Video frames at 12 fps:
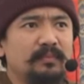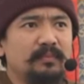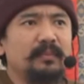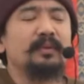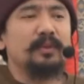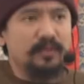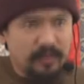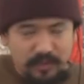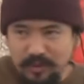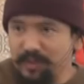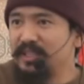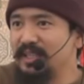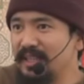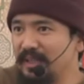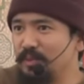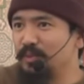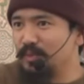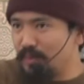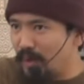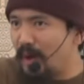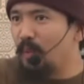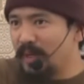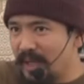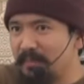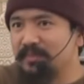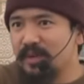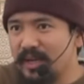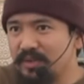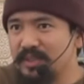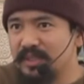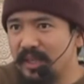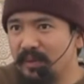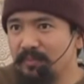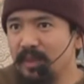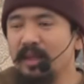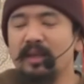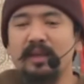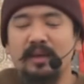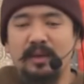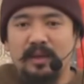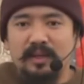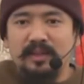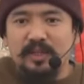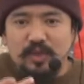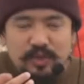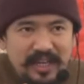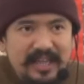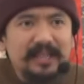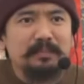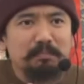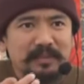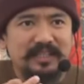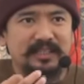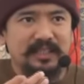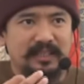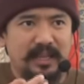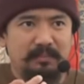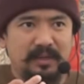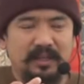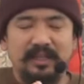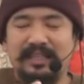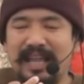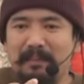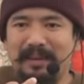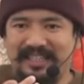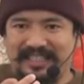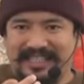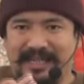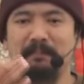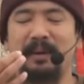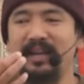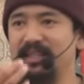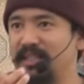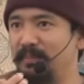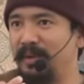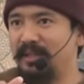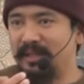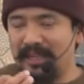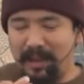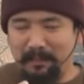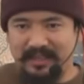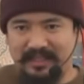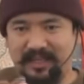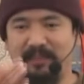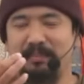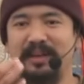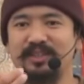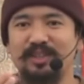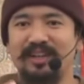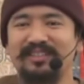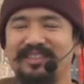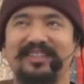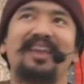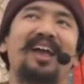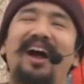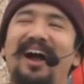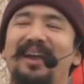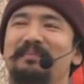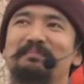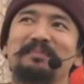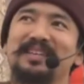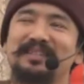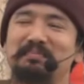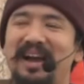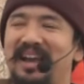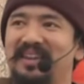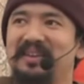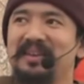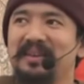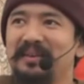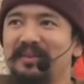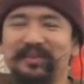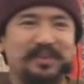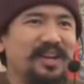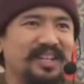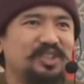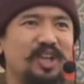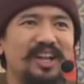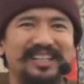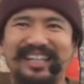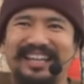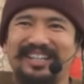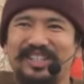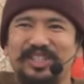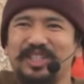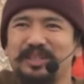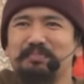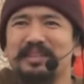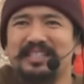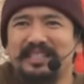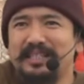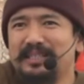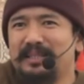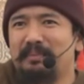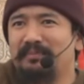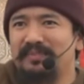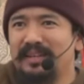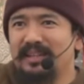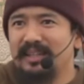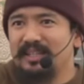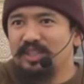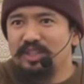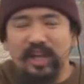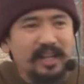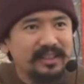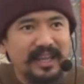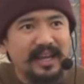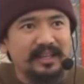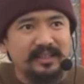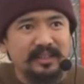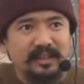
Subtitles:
Do you see that what I'm trying to say? The real missing Lama, Lama Temba in Tibet, Lama Temba is not just I miss my, then it's not like I just missing some friend. It's not that.